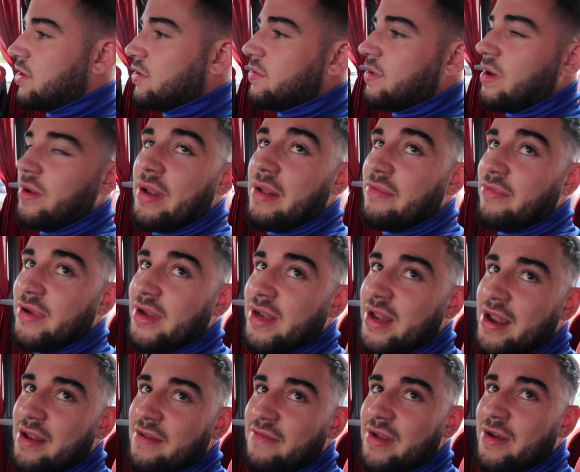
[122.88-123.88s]
do, I'll never at
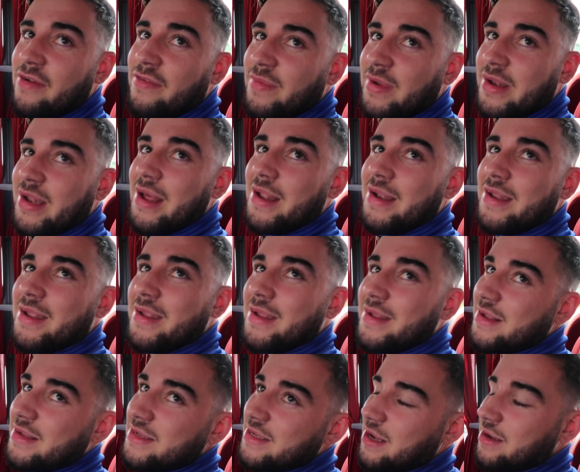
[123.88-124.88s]
the end of it, I'll put that.
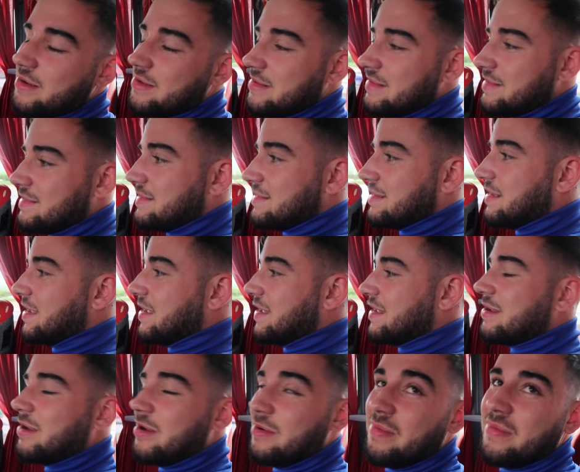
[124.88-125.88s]
Imagine. Yeah.
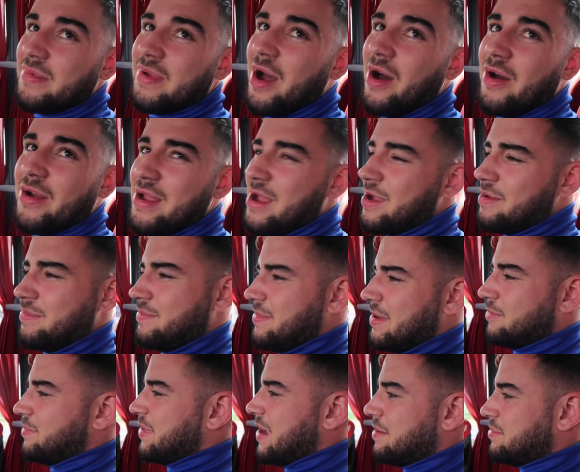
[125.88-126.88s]
He'll love it. Oh yeah,
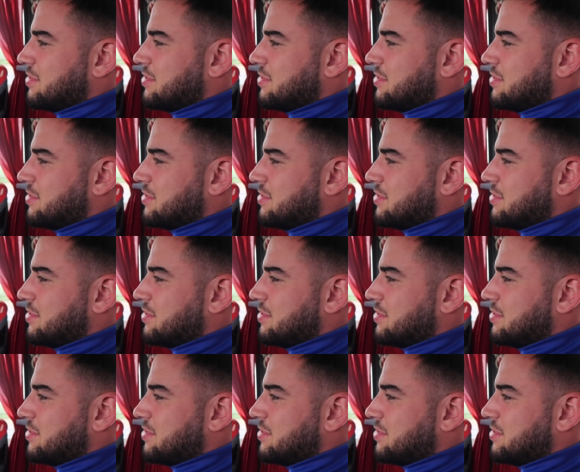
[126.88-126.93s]
he'll be